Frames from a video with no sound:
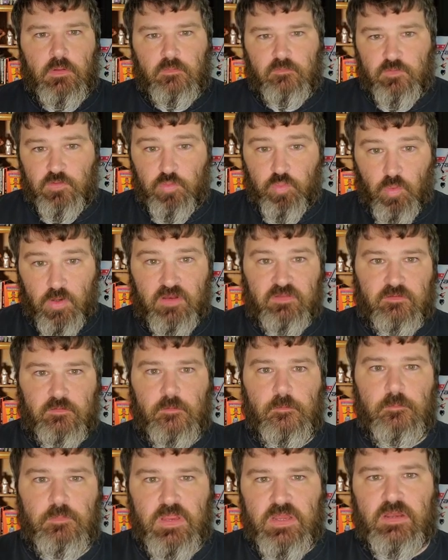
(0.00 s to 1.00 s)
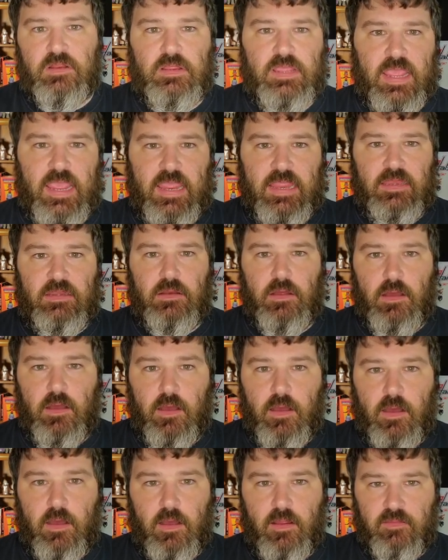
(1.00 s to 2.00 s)
if you want to mitigate
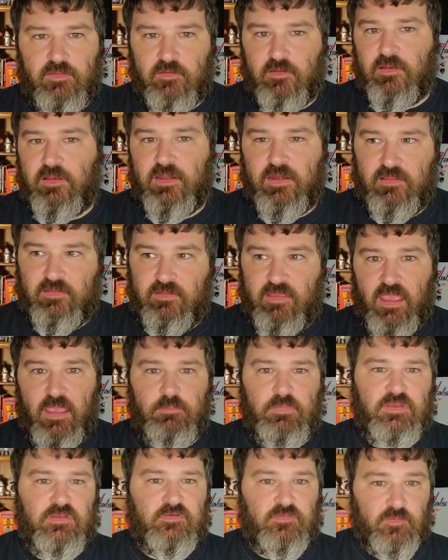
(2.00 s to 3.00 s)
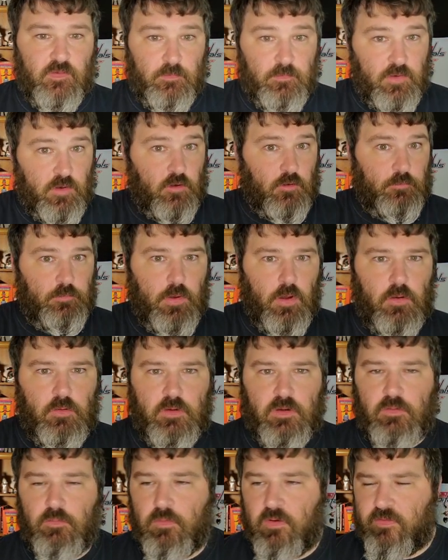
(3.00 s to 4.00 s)
isolytic damage from your
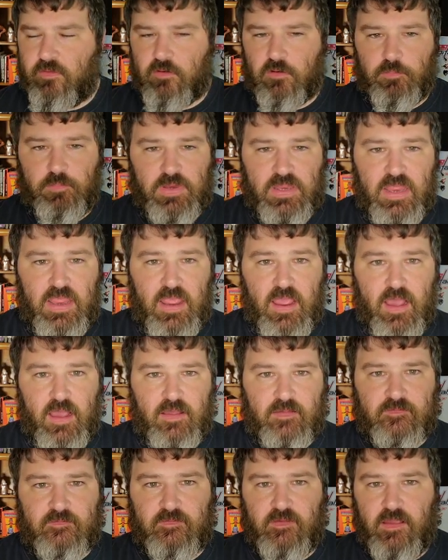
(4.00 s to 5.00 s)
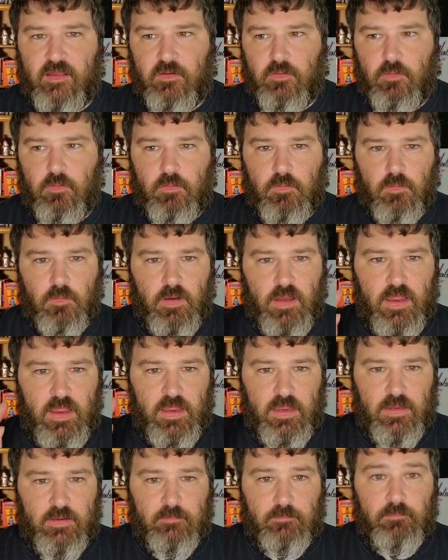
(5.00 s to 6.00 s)
opponent, whether it be a hostile or
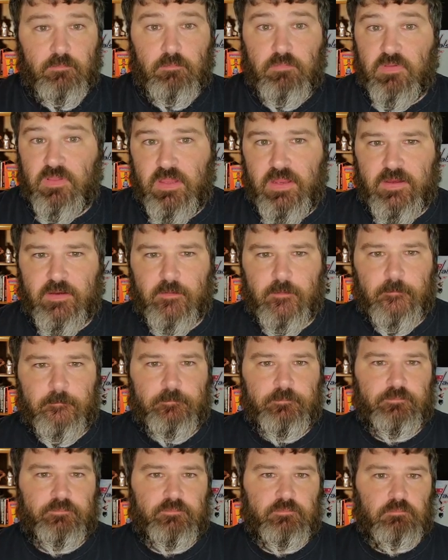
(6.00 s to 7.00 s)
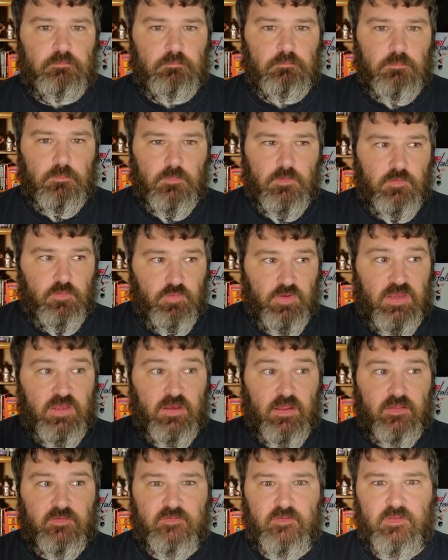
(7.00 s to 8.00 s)
a player, you need
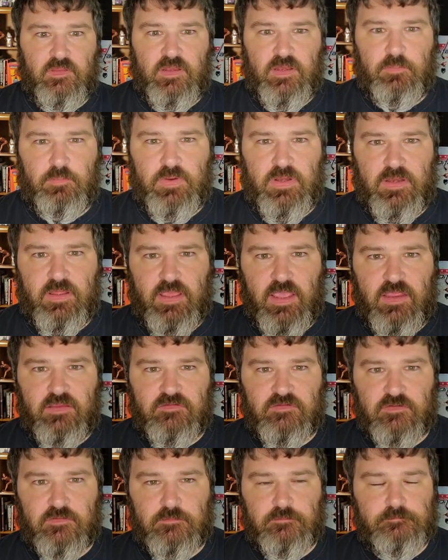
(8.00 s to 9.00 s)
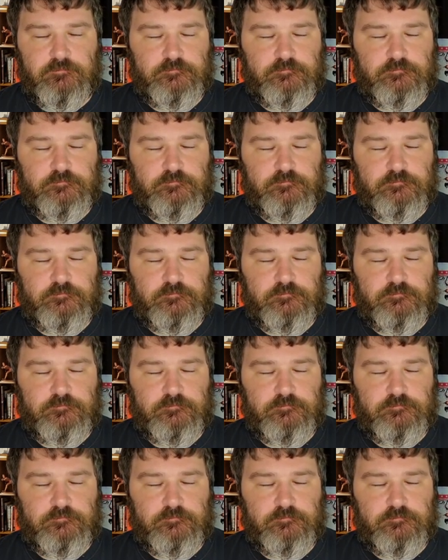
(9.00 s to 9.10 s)
isolytic mitigation.